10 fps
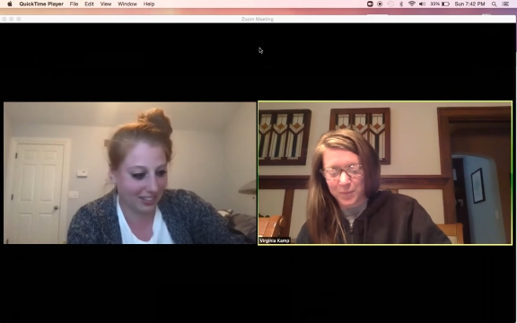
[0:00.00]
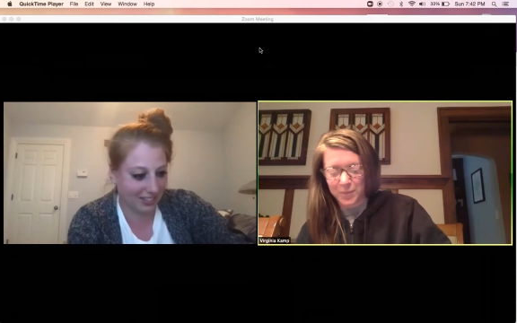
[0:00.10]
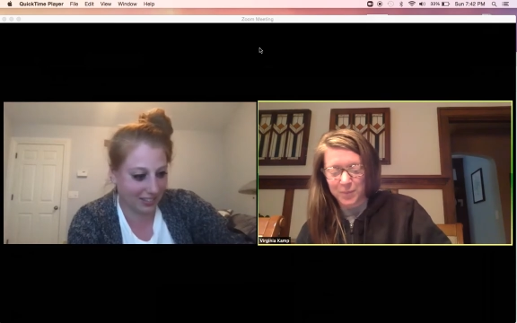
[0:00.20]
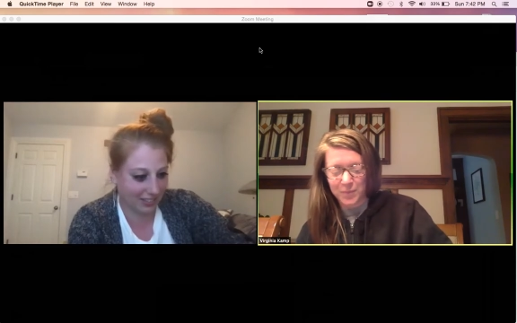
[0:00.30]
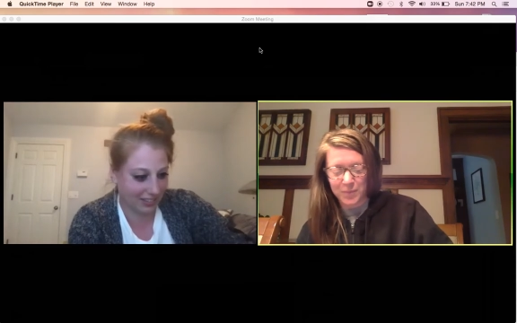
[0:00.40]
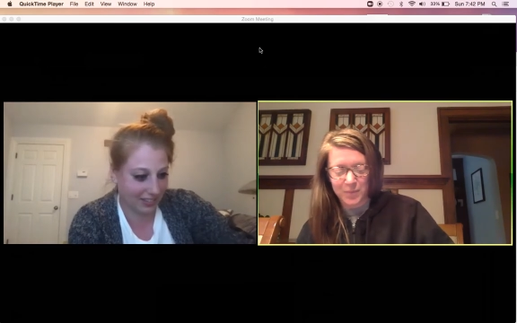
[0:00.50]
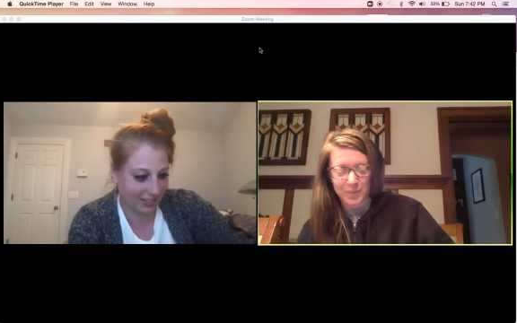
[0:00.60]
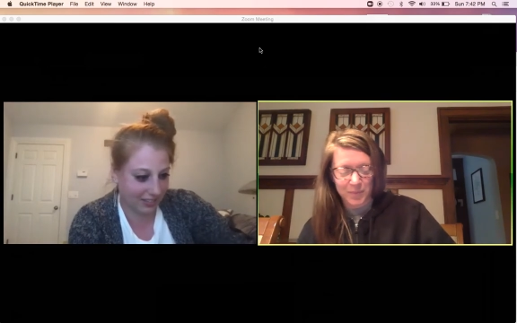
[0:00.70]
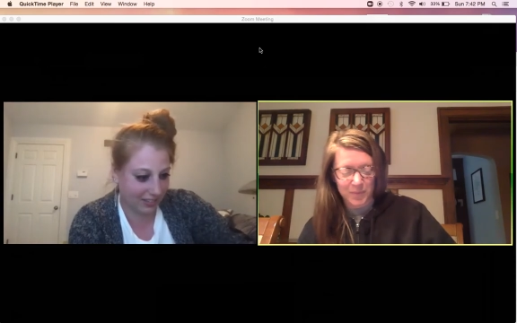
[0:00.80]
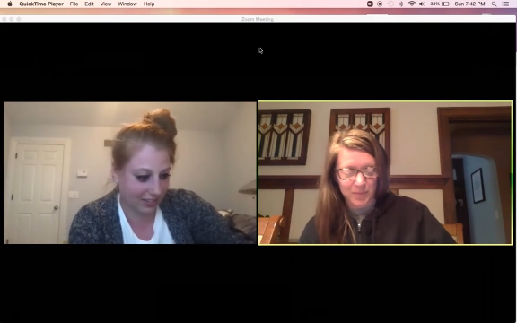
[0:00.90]

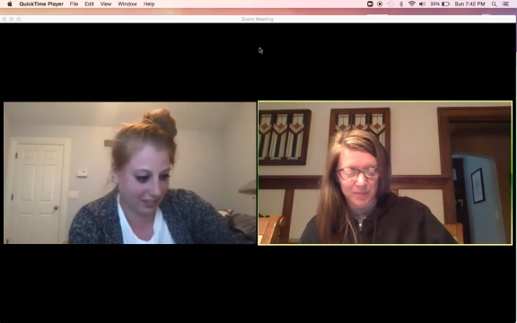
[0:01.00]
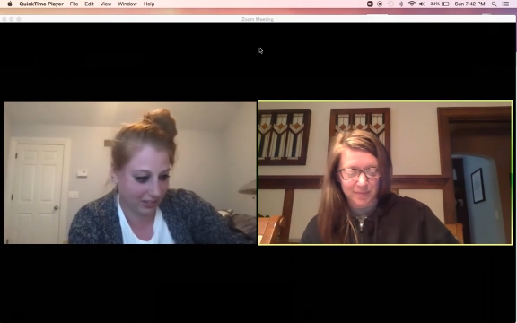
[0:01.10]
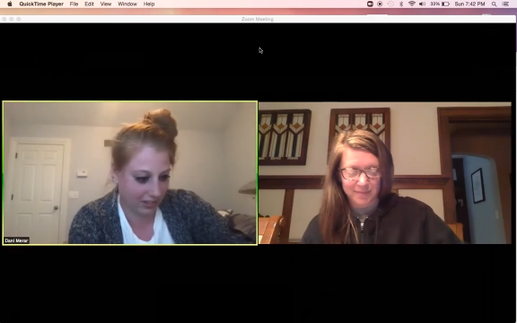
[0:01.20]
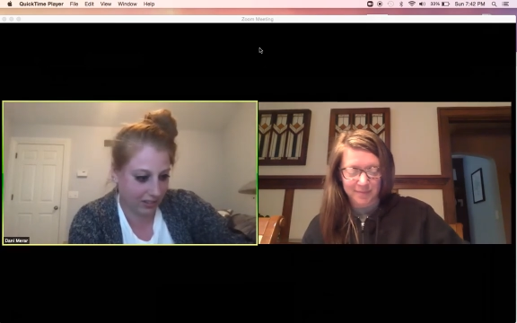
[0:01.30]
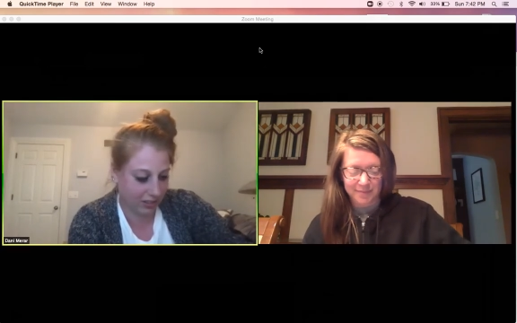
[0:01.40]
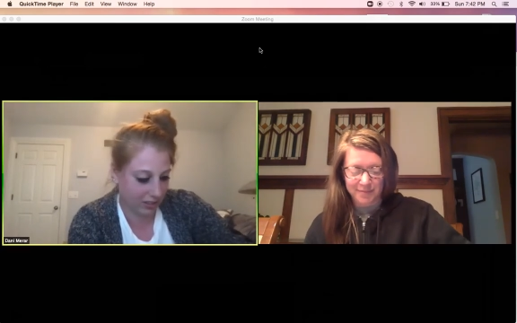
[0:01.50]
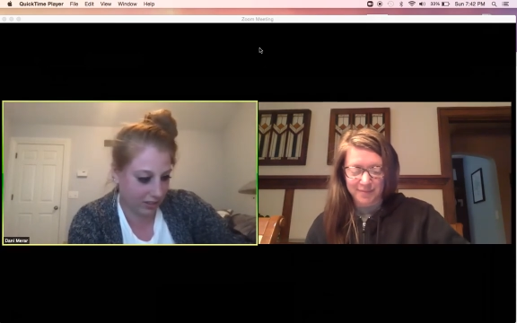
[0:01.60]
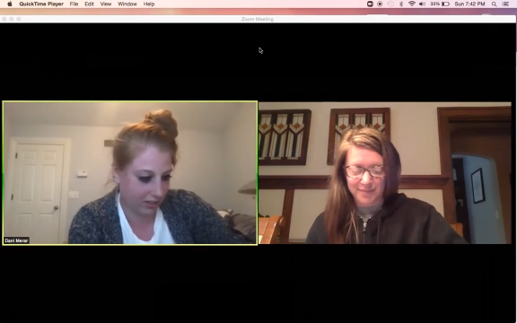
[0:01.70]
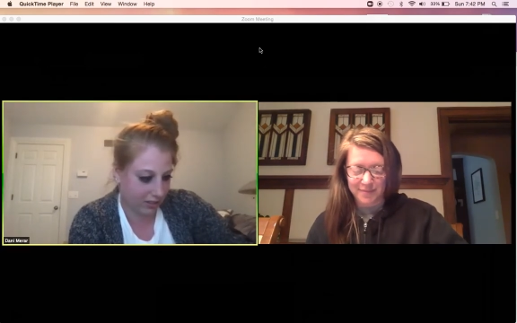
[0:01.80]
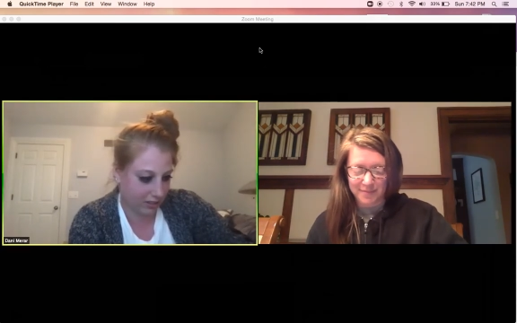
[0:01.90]

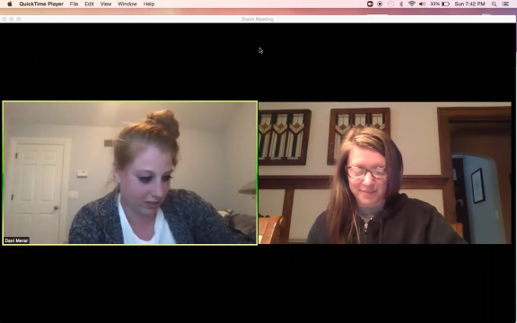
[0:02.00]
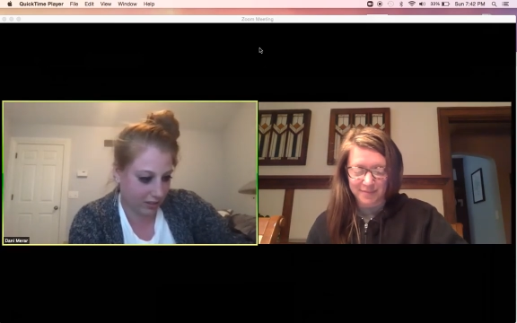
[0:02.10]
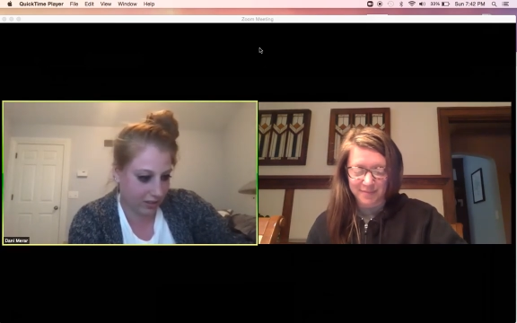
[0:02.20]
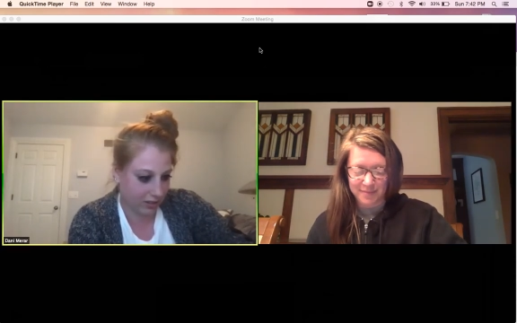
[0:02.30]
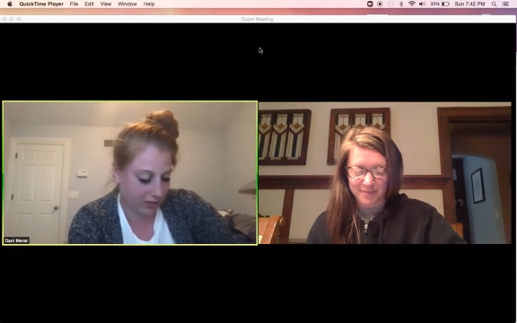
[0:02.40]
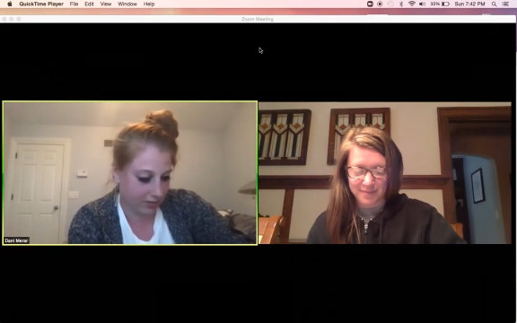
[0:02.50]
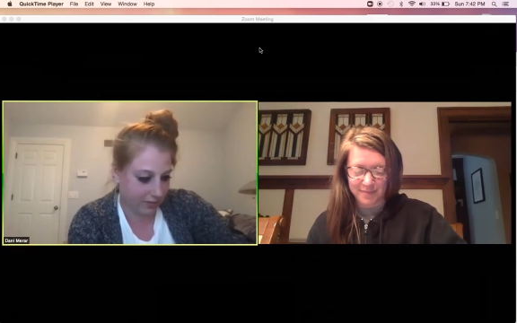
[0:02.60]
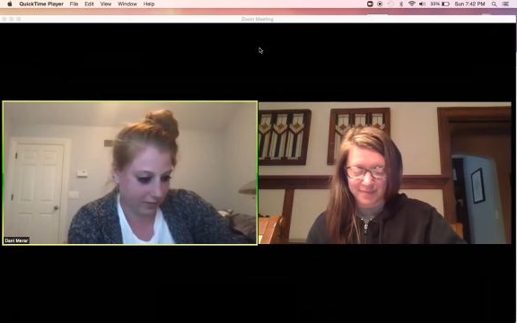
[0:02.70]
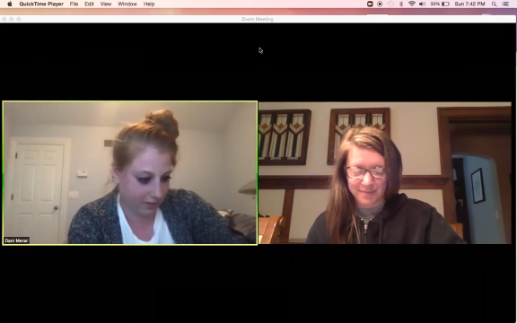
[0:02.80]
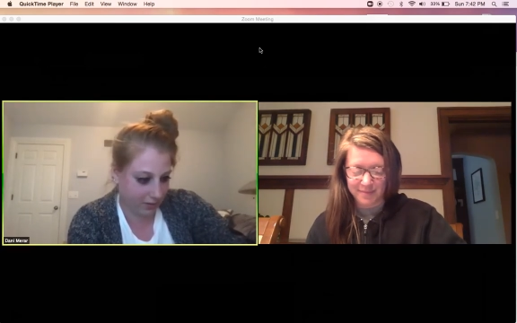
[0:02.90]

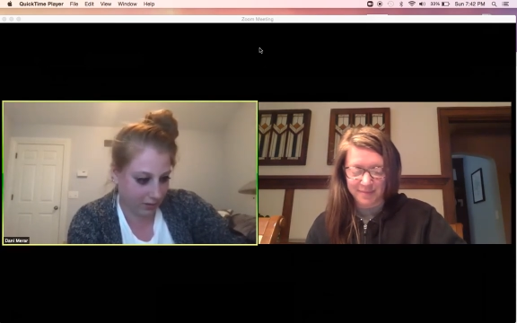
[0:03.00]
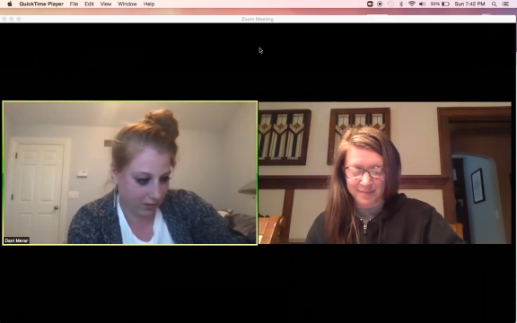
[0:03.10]
[no speech]